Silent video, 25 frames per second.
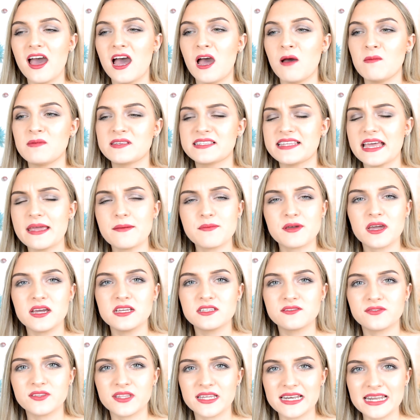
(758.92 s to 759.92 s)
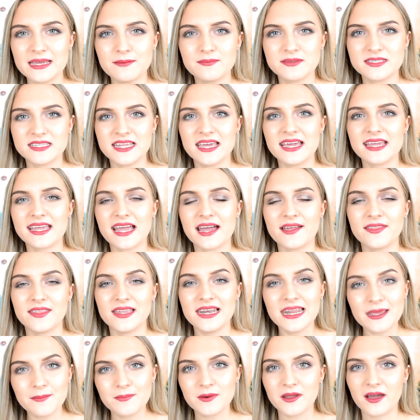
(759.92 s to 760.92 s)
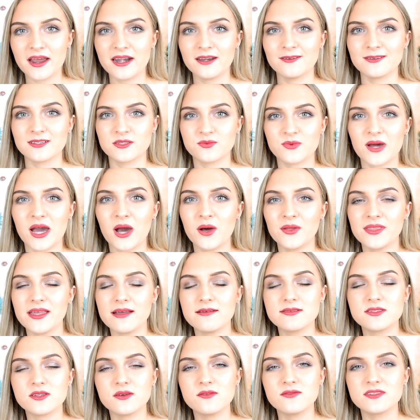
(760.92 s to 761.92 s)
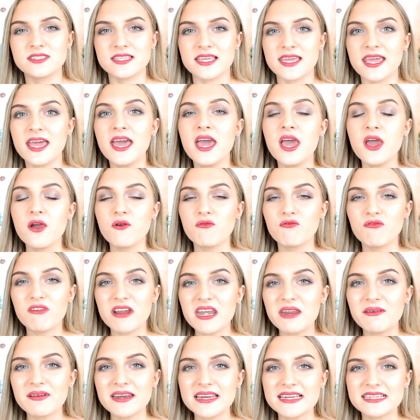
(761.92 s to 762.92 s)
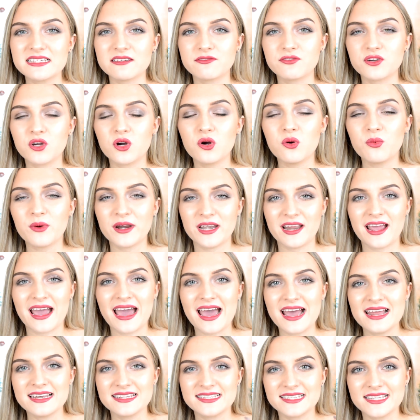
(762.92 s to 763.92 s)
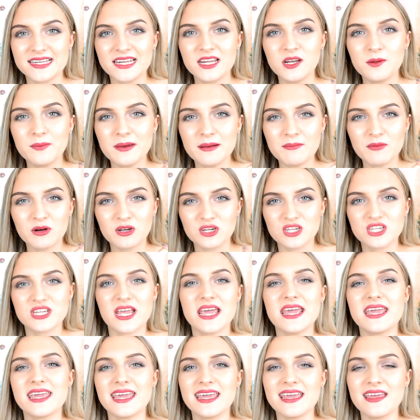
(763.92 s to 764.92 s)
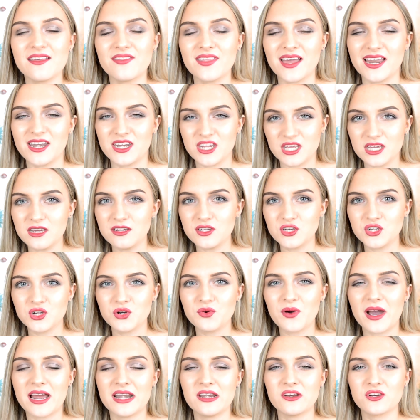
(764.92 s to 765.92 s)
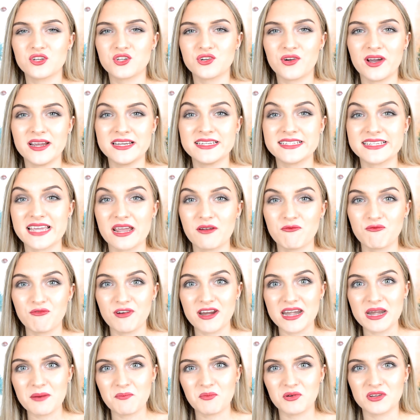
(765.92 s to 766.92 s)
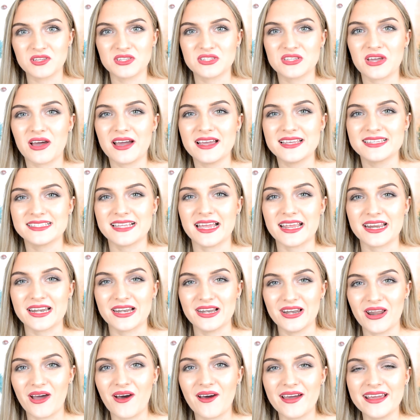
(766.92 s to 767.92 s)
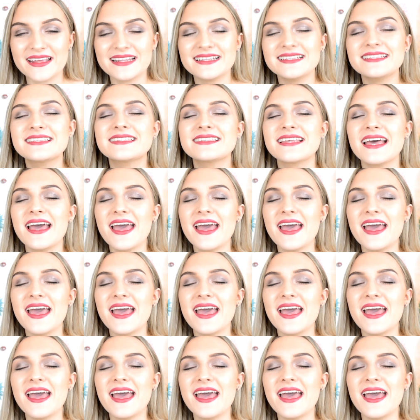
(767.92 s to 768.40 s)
Same goes for the lipstick and the lip liner as well. That was obviously really difficult when your hand is a little bit more shaky than usual and you're trying to get really precise like lines.